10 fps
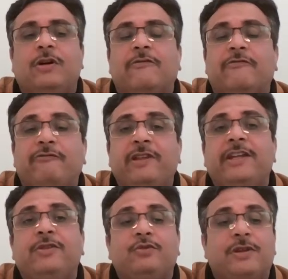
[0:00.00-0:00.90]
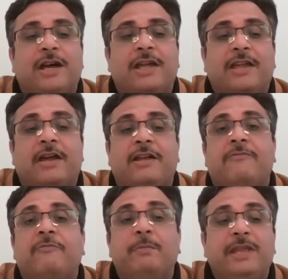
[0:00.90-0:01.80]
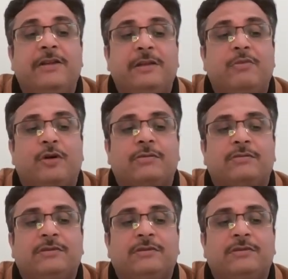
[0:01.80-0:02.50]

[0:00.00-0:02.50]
are willing to die and be reborn.